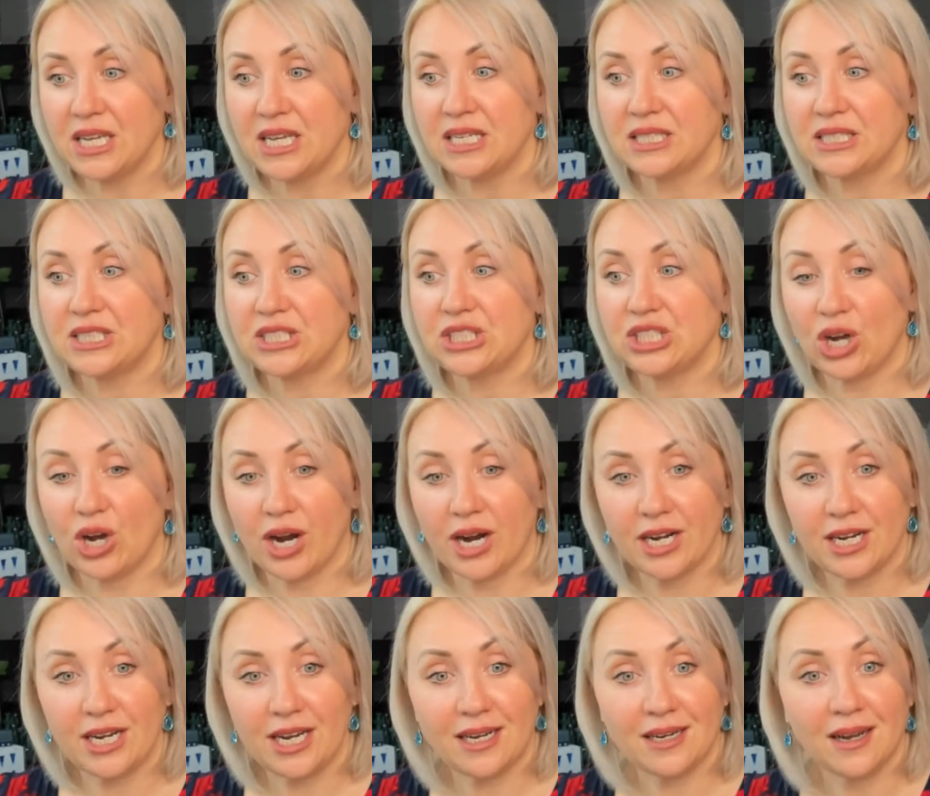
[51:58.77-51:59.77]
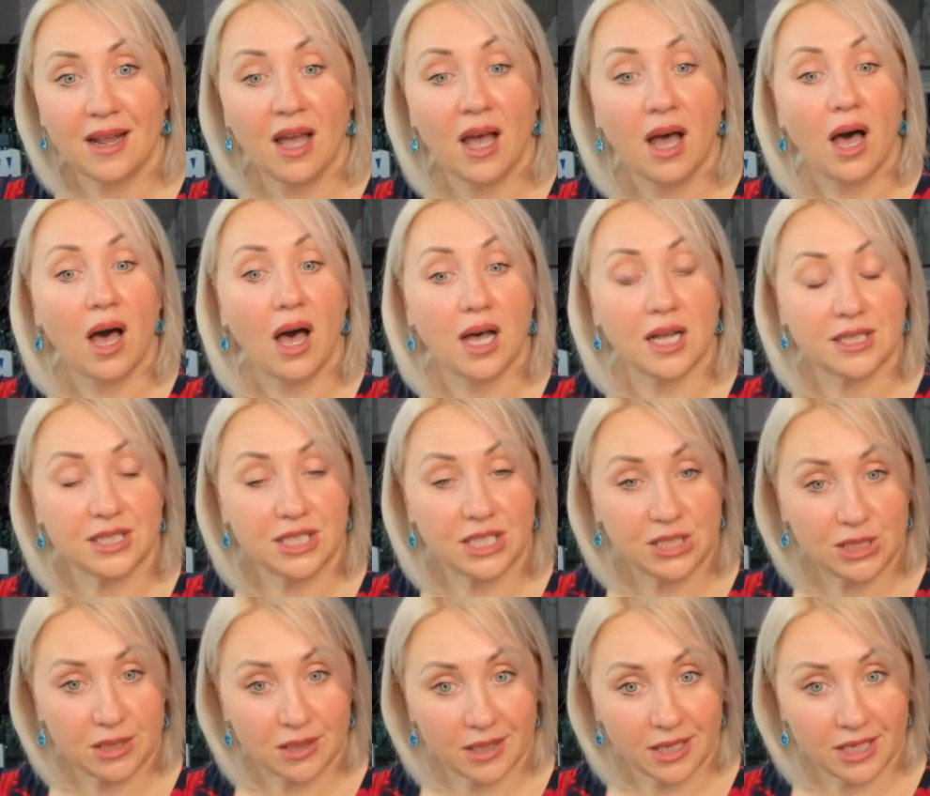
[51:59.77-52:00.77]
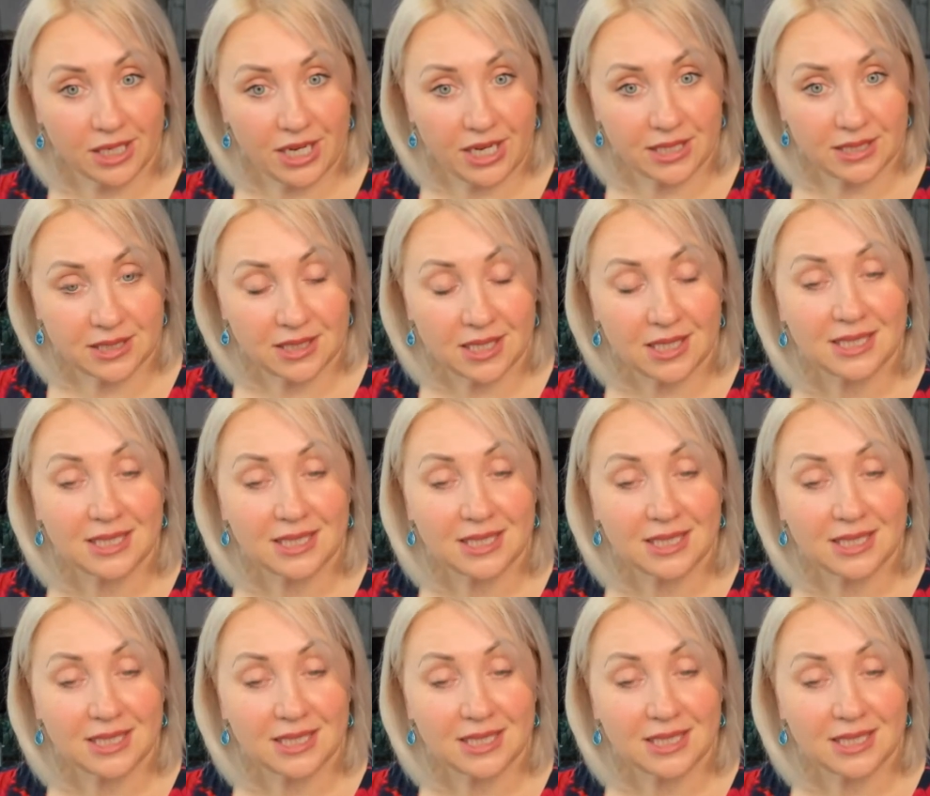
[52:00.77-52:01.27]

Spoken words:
starting on the 30th.